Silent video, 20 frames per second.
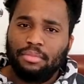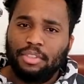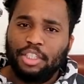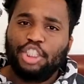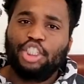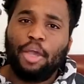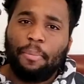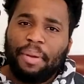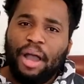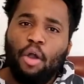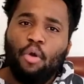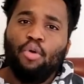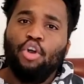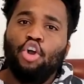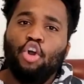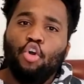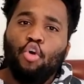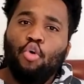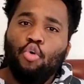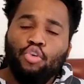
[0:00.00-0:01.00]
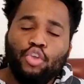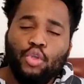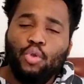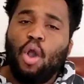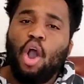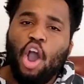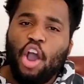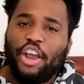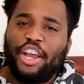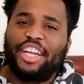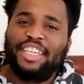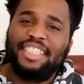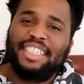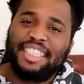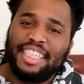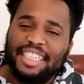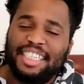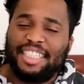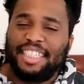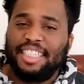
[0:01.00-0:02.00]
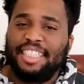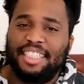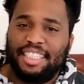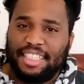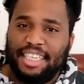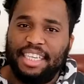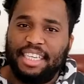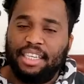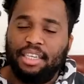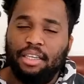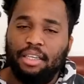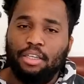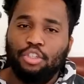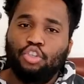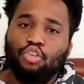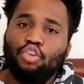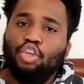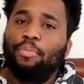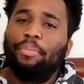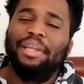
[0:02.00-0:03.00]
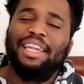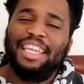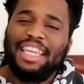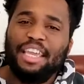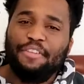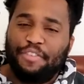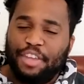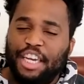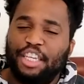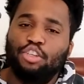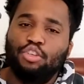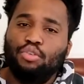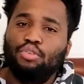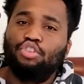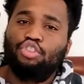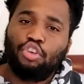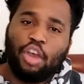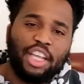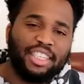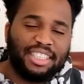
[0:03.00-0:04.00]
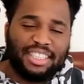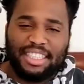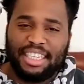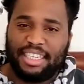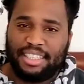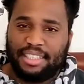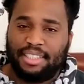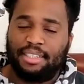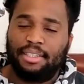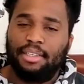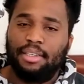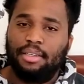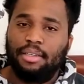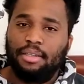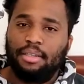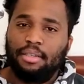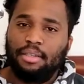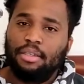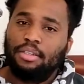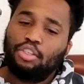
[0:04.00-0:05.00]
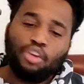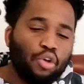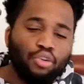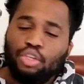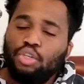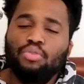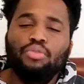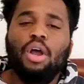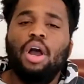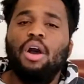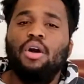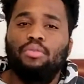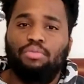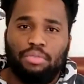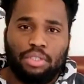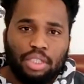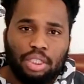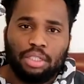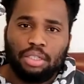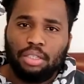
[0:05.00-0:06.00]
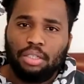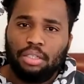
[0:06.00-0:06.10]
It's about who you are, consistency. Do you believe in it? Do you trust it? No, you don't.